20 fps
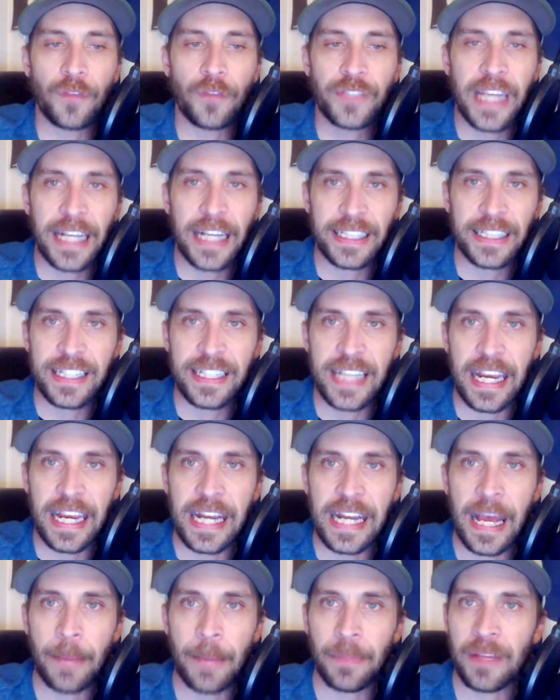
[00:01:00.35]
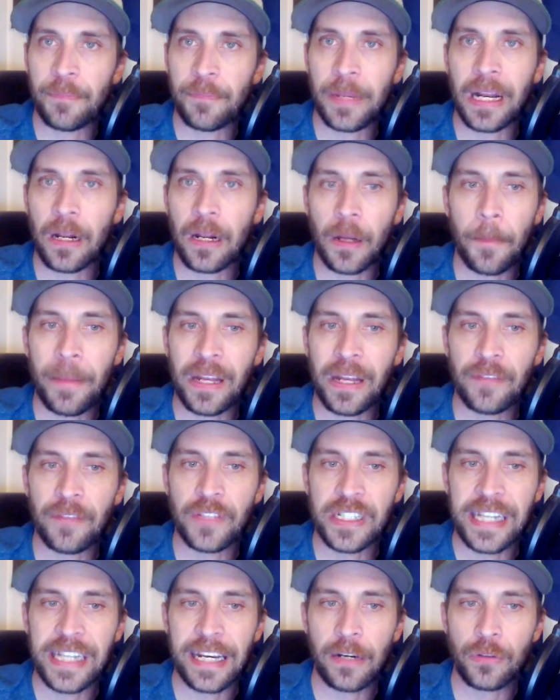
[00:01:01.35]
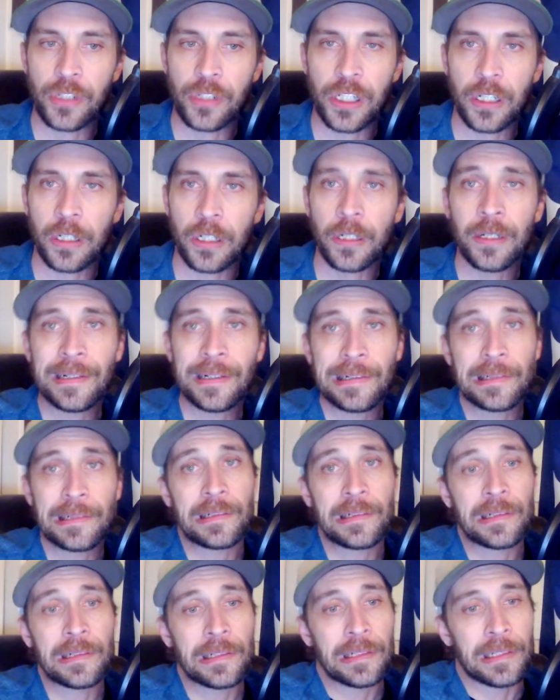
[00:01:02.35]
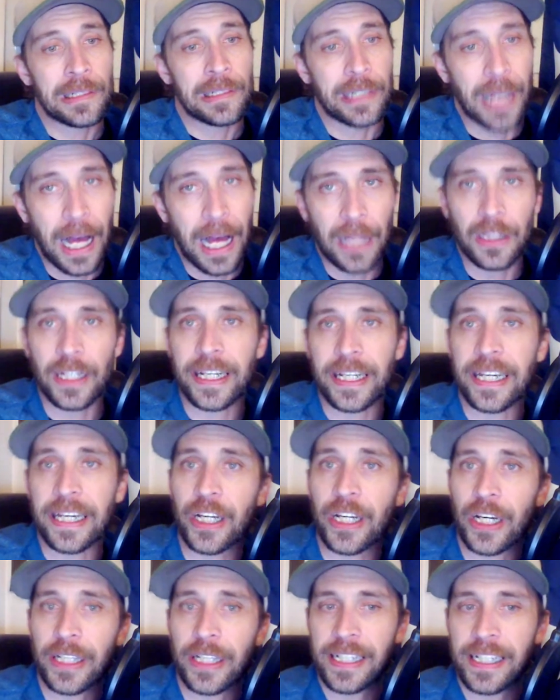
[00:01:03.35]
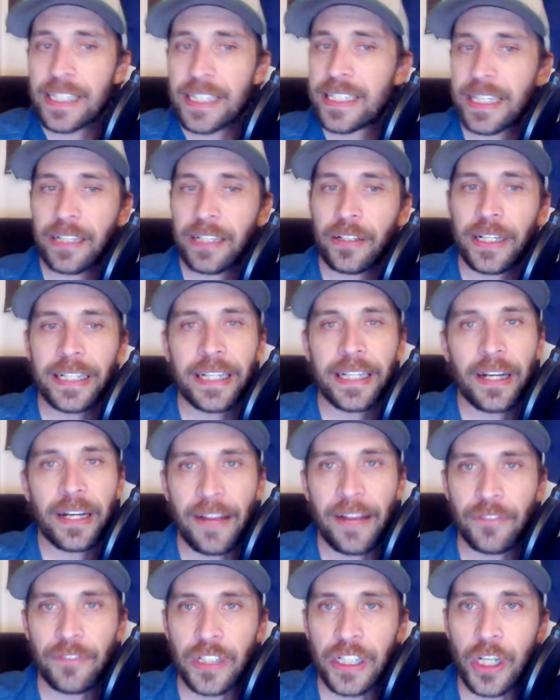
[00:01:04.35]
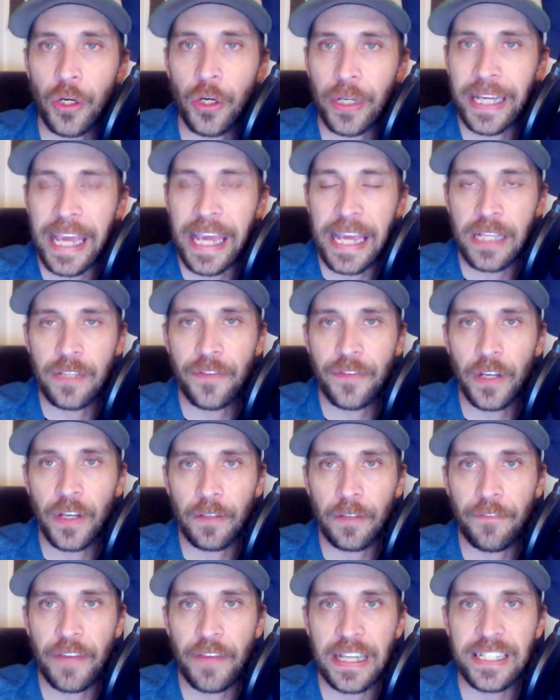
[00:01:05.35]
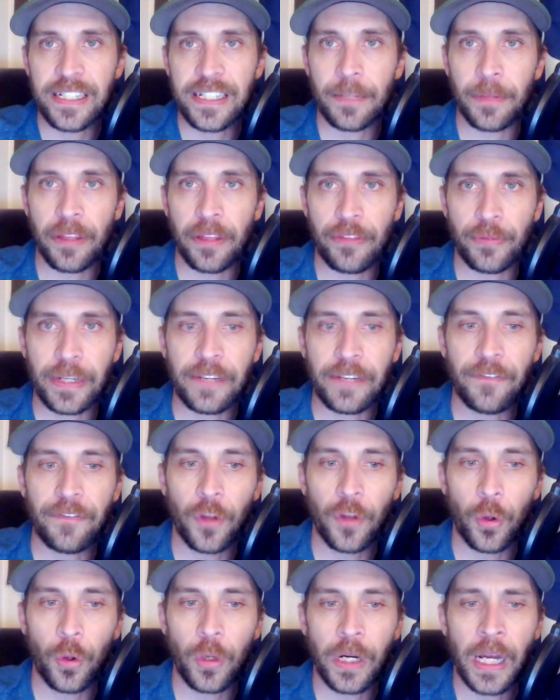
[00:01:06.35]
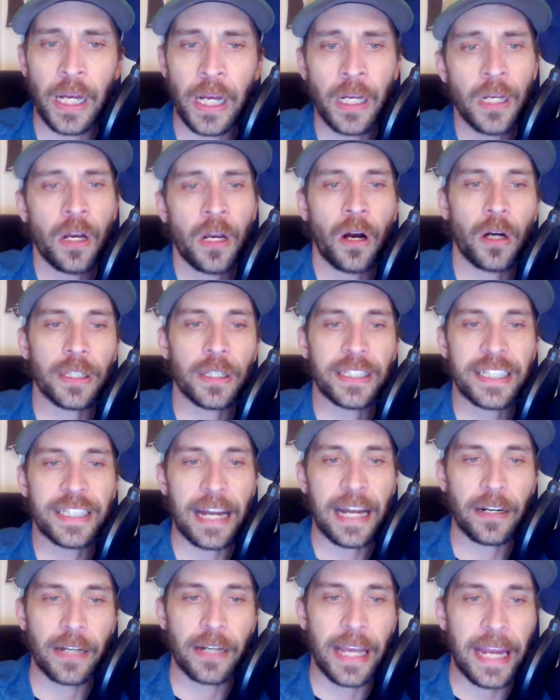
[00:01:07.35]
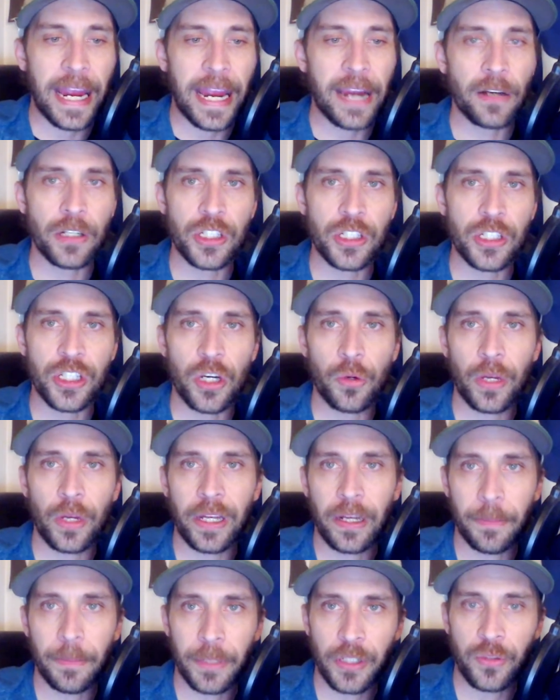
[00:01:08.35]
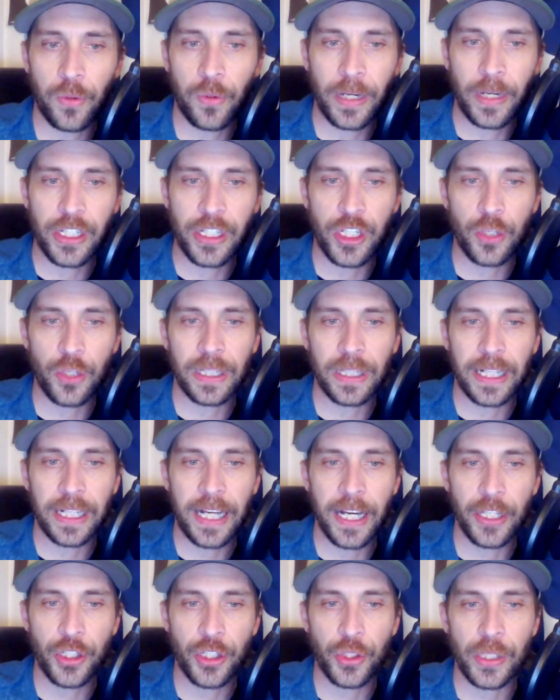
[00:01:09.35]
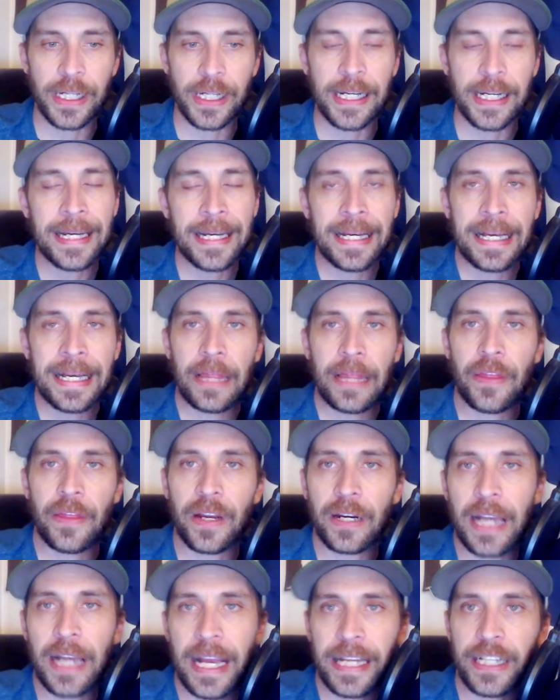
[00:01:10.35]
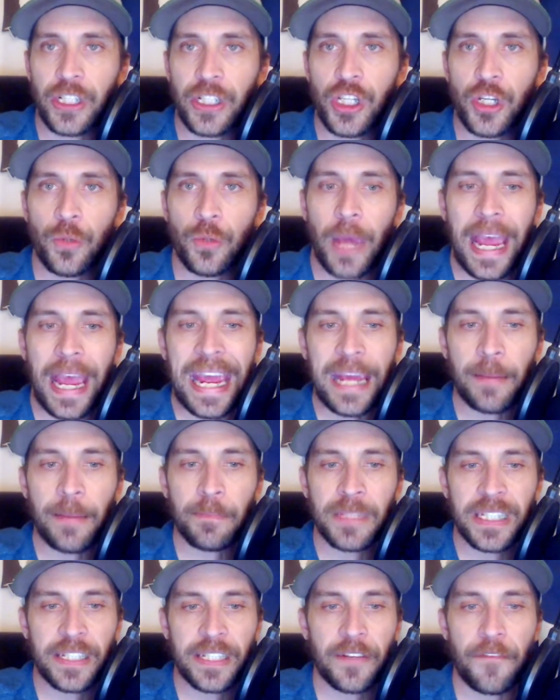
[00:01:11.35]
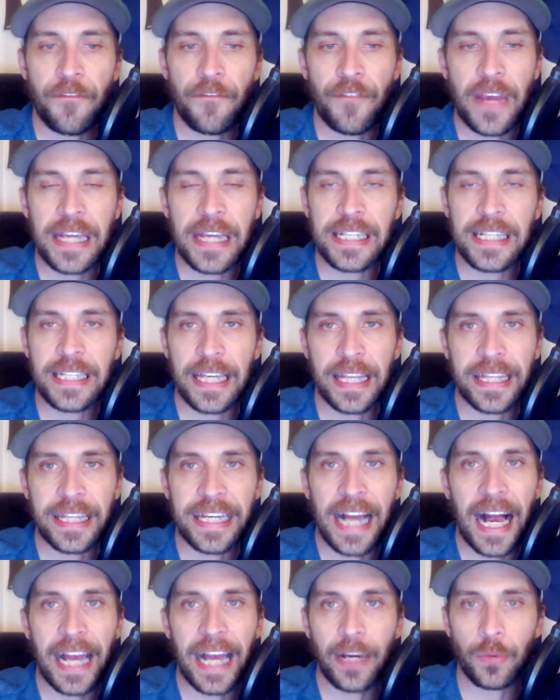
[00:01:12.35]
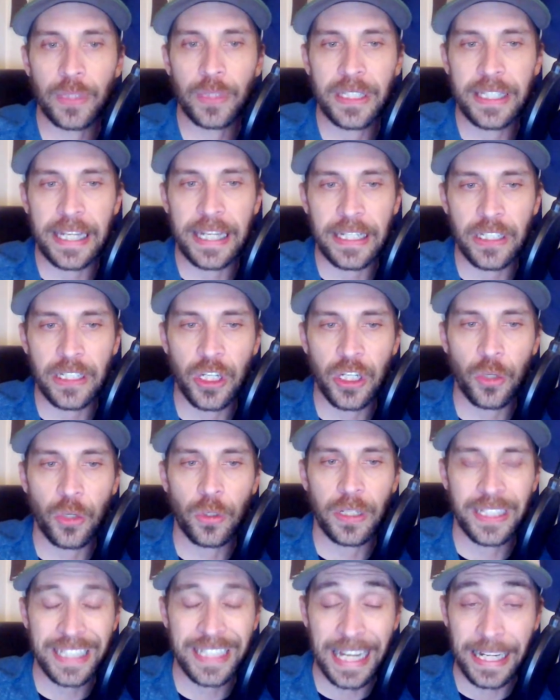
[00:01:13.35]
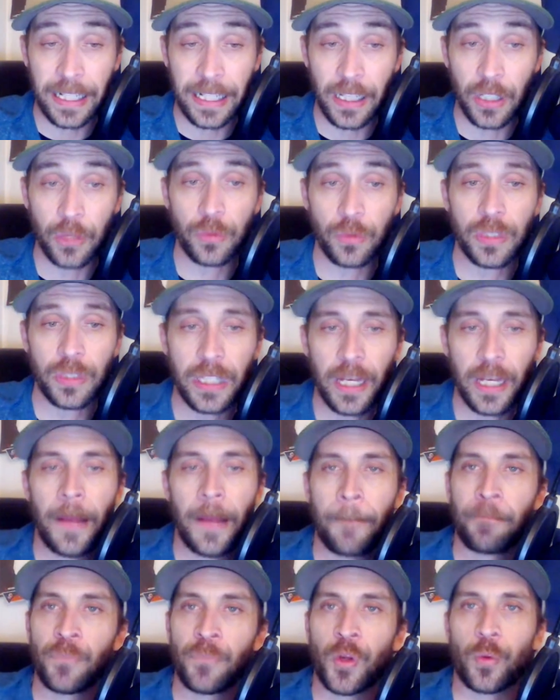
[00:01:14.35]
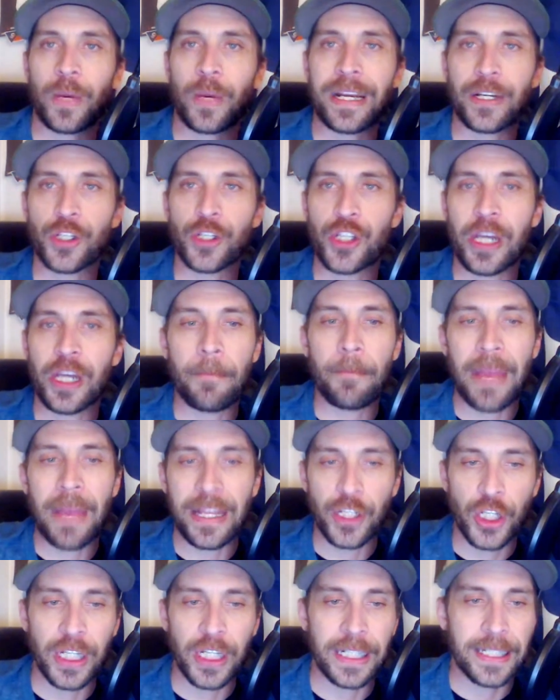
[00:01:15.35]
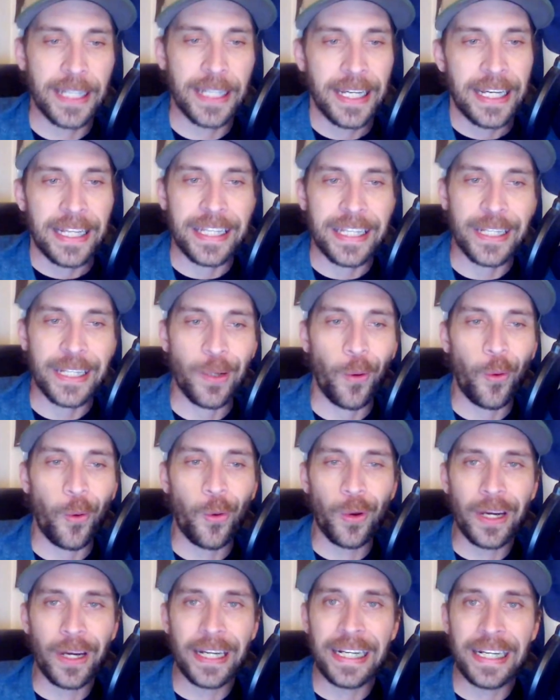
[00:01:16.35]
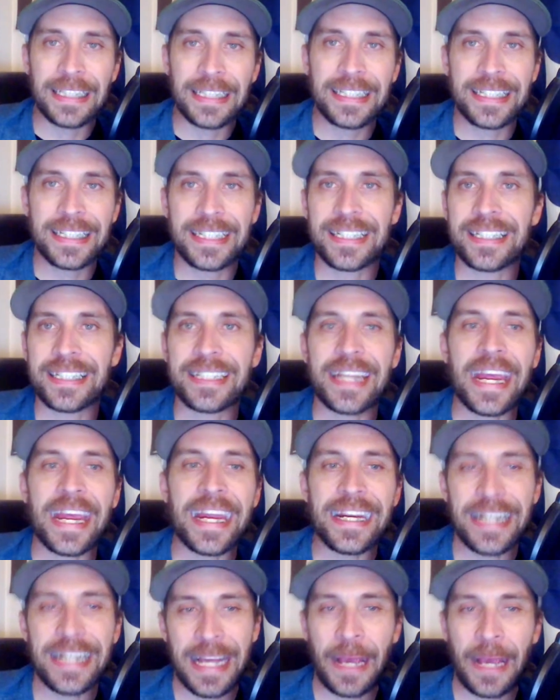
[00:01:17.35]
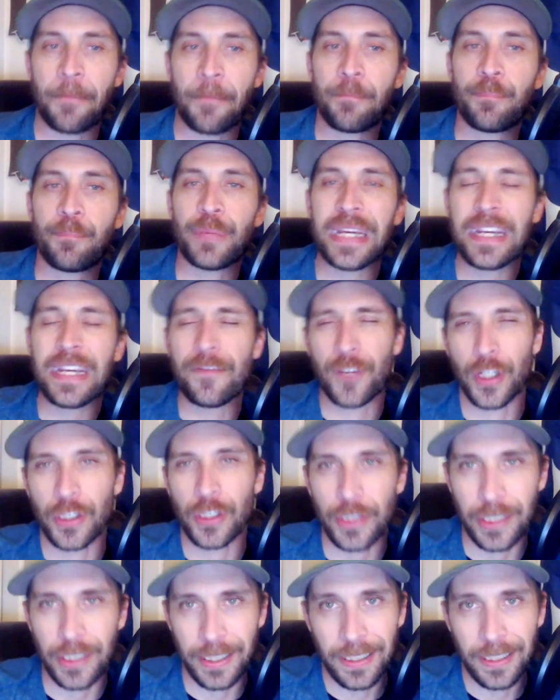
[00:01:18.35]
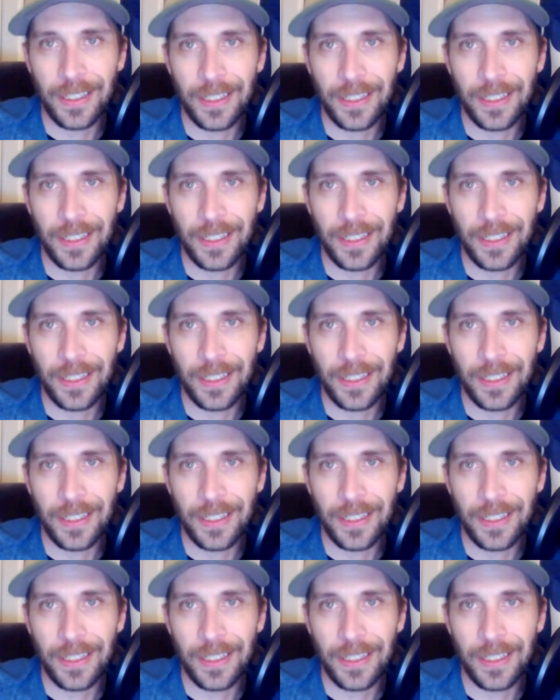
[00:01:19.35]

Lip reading: Texas A&M. They've been on a bit of a downturn. Not looking good considering they're having to go to Gainesville to face number 3, Florida on Saturday. Arizona, number 22 in the country. They're heading to Ames to face the Iowa State. So Cyclones, Raider Jim mentioned the Oregon State Beavers.